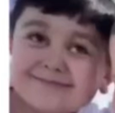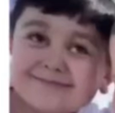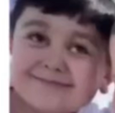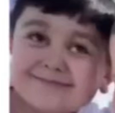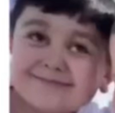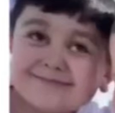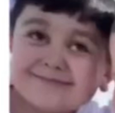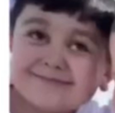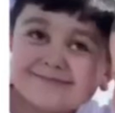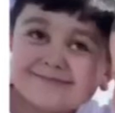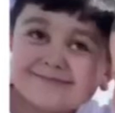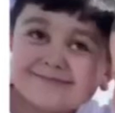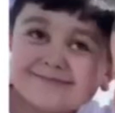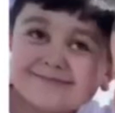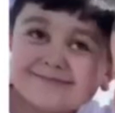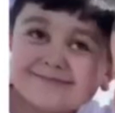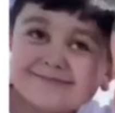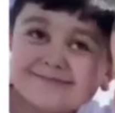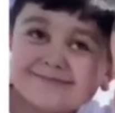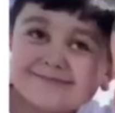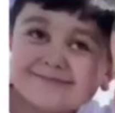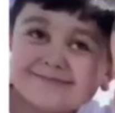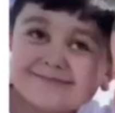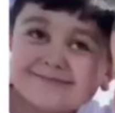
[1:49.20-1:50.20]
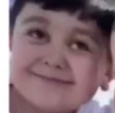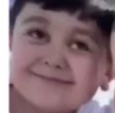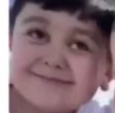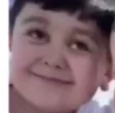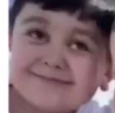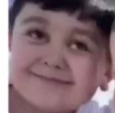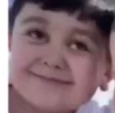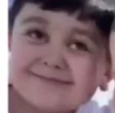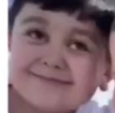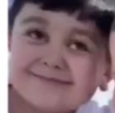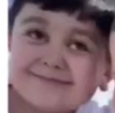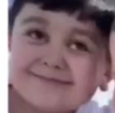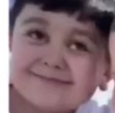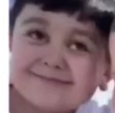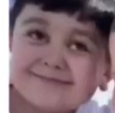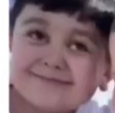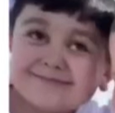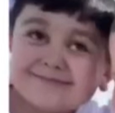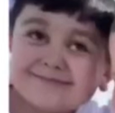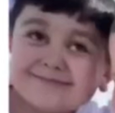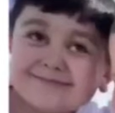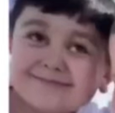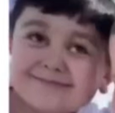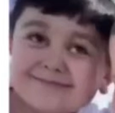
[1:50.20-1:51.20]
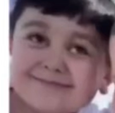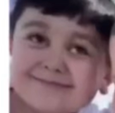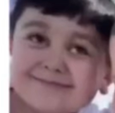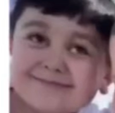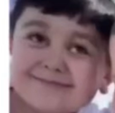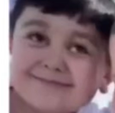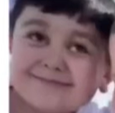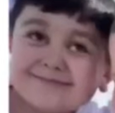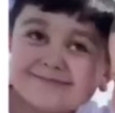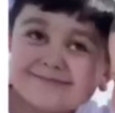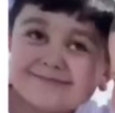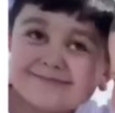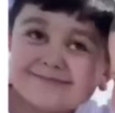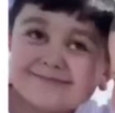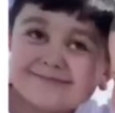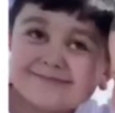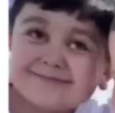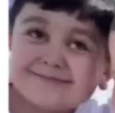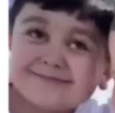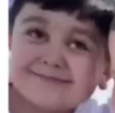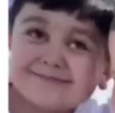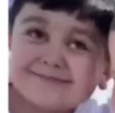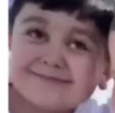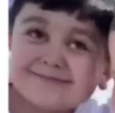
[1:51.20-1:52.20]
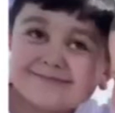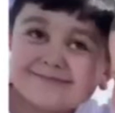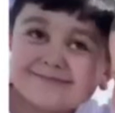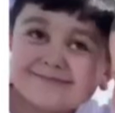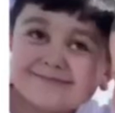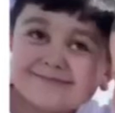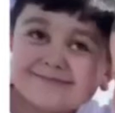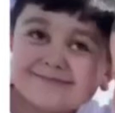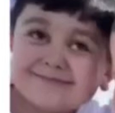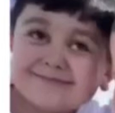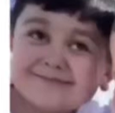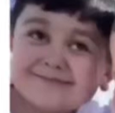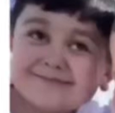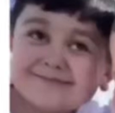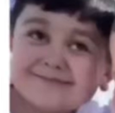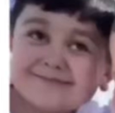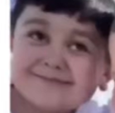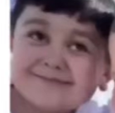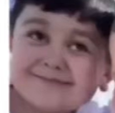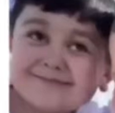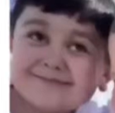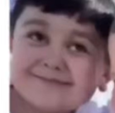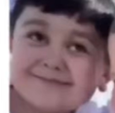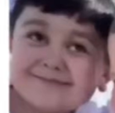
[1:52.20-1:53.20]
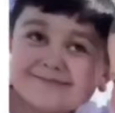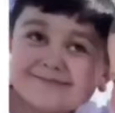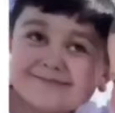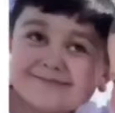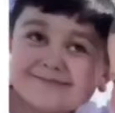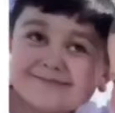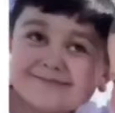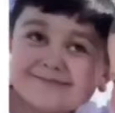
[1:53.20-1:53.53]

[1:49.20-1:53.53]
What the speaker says: This person isn't speaking.